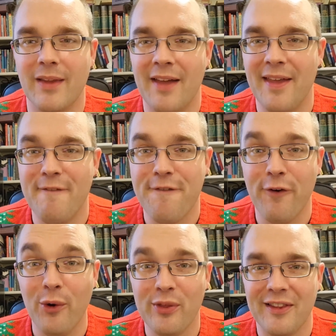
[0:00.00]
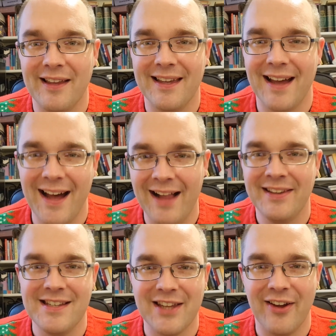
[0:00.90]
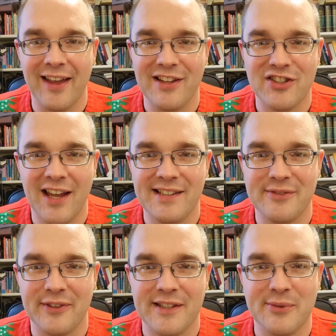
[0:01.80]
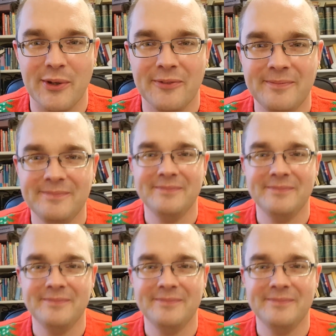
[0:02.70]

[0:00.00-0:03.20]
And then fourthly, I'll need to go and get changed for this one.